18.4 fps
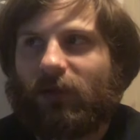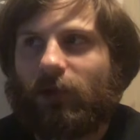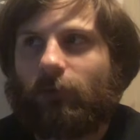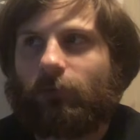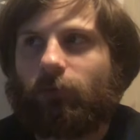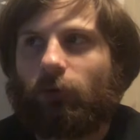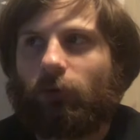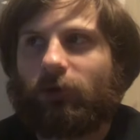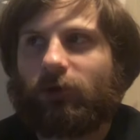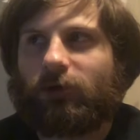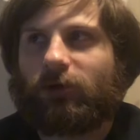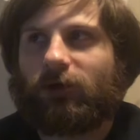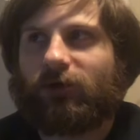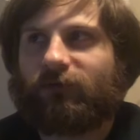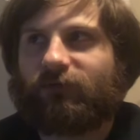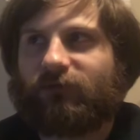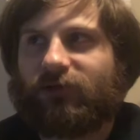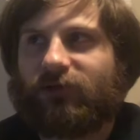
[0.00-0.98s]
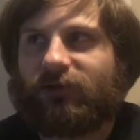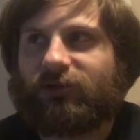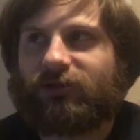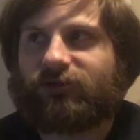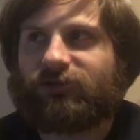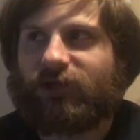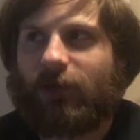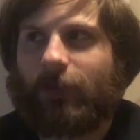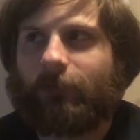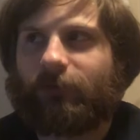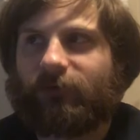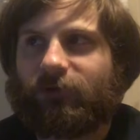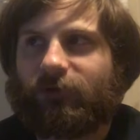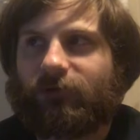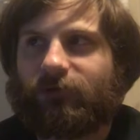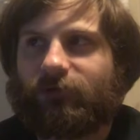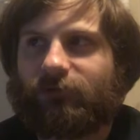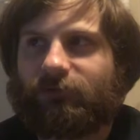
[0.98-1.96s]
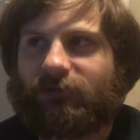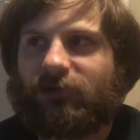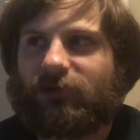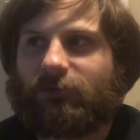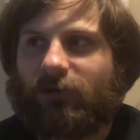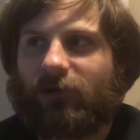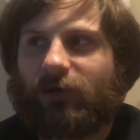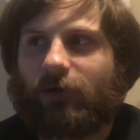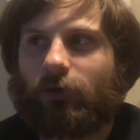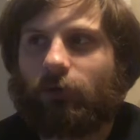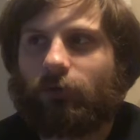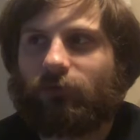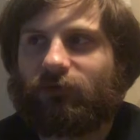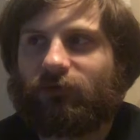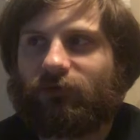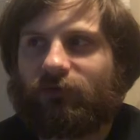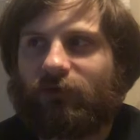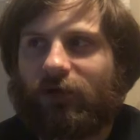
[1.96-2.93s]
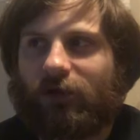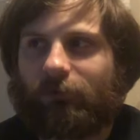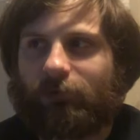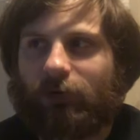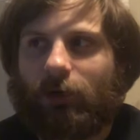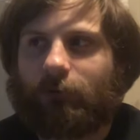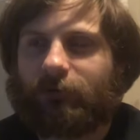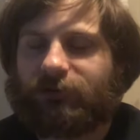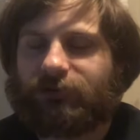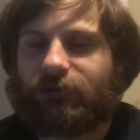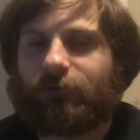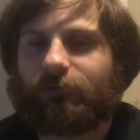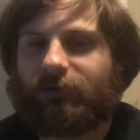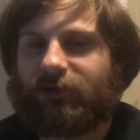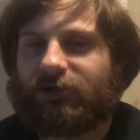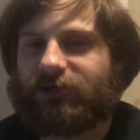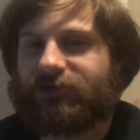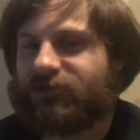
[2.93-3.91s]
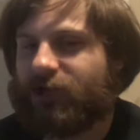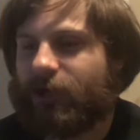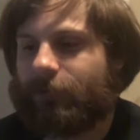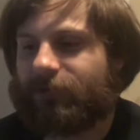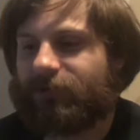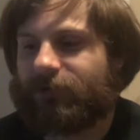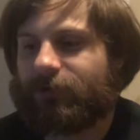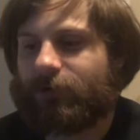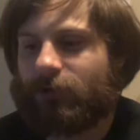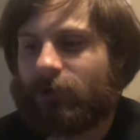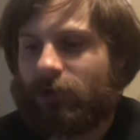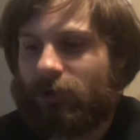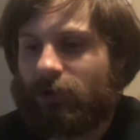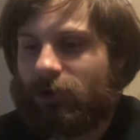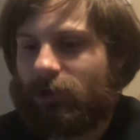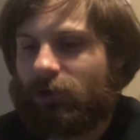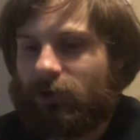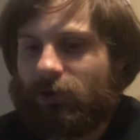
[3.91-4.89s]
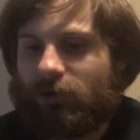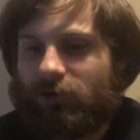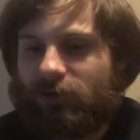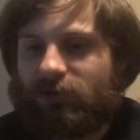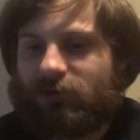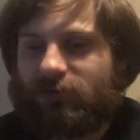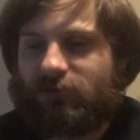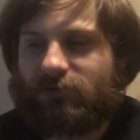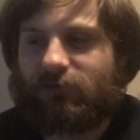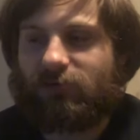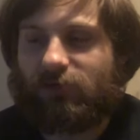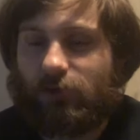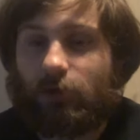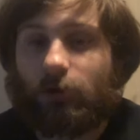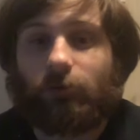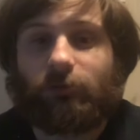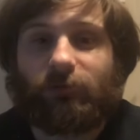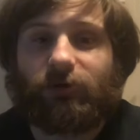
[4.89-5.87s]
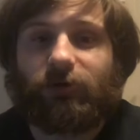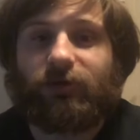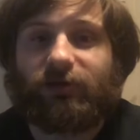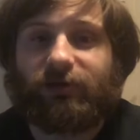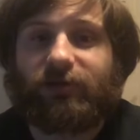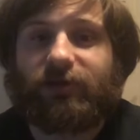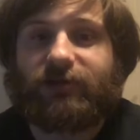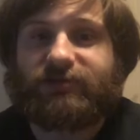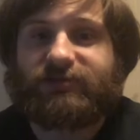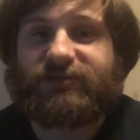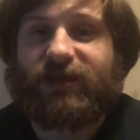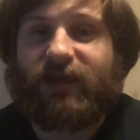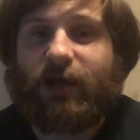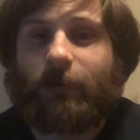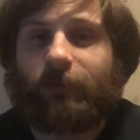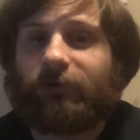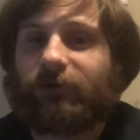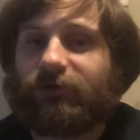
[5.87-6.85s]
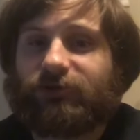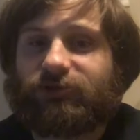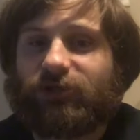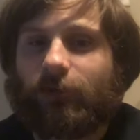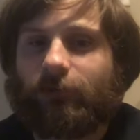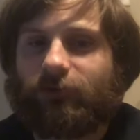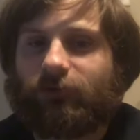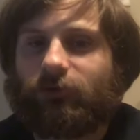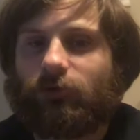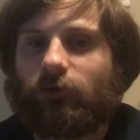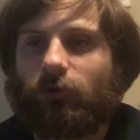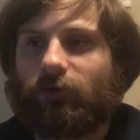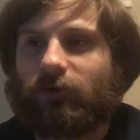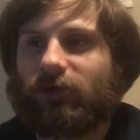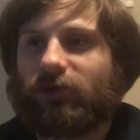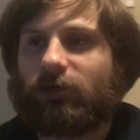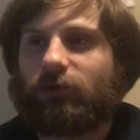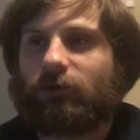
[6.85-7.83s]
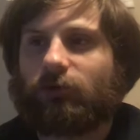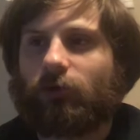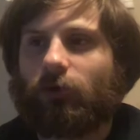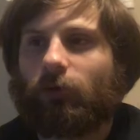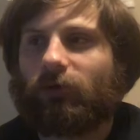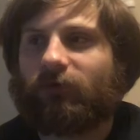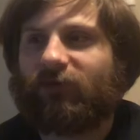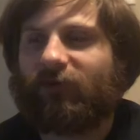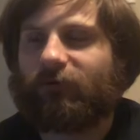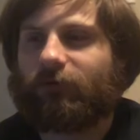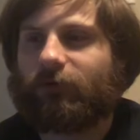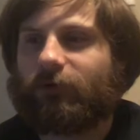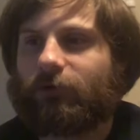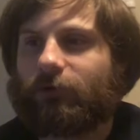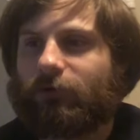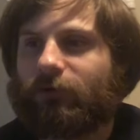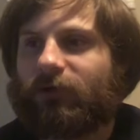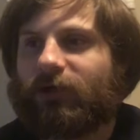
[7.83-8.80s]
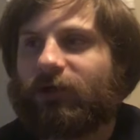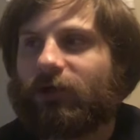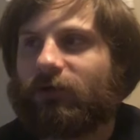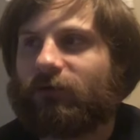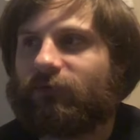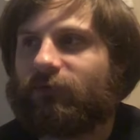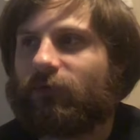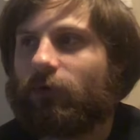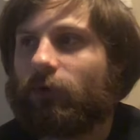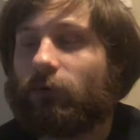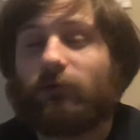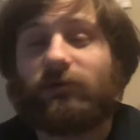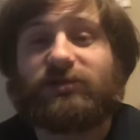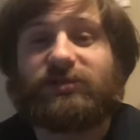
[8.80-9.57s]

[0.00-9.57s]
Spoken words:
important enough in the chapter to be in my notes, then it probably shouldn't be in the chapter. There are a million things that happen in a chapter. You don't need a note of every little thing of, oh, the